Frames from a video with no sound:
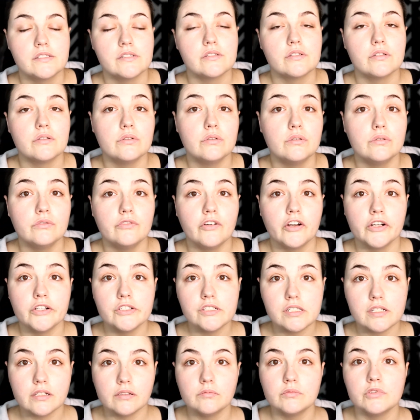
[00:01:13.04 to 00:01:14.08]
So
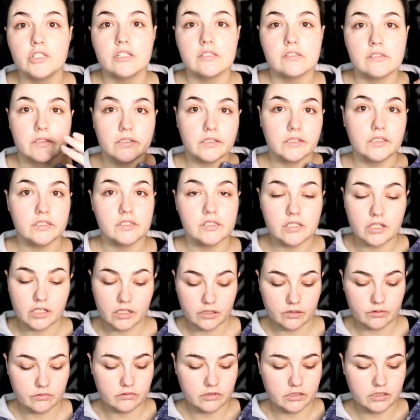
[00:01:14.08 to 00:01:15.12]
first I'm just gonna
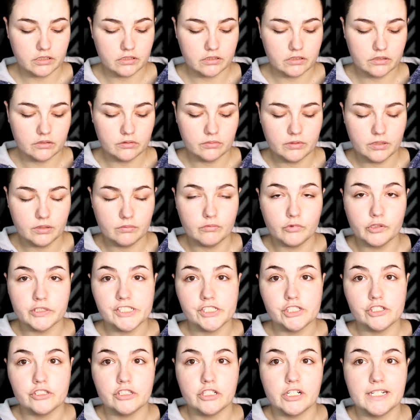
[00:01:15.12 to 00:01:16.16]
start with a little bit of
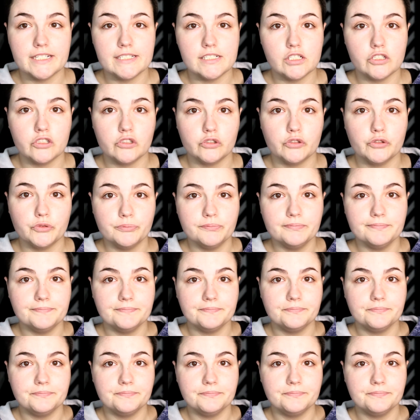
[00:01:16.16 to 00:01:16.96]
moisturizer.